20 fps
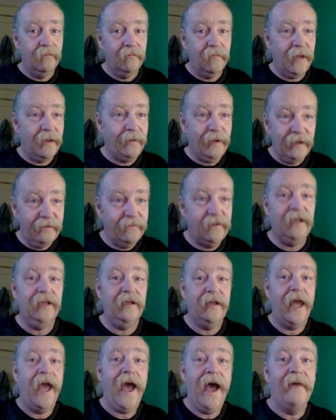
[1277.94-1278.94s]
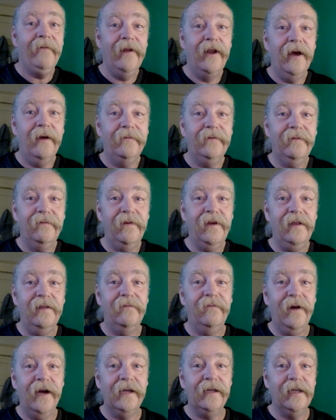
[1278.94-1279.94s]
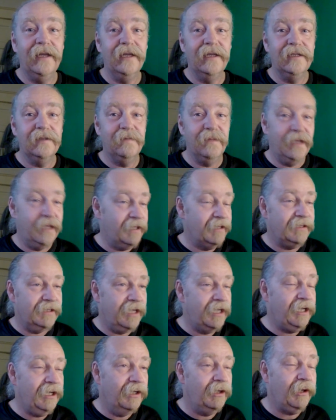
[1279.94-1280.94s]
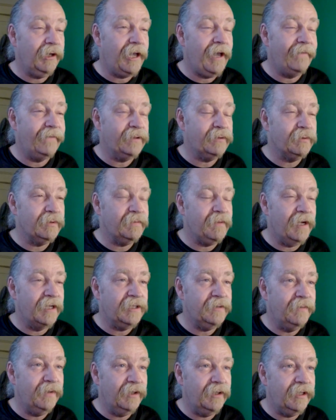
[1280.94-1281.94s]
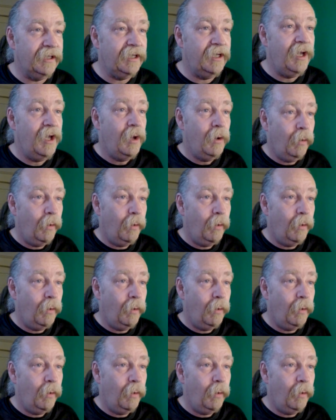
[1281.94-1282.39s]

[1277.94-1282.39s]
maybe even didn't have enough to feed the fucking kids because he didn't look after his responsibility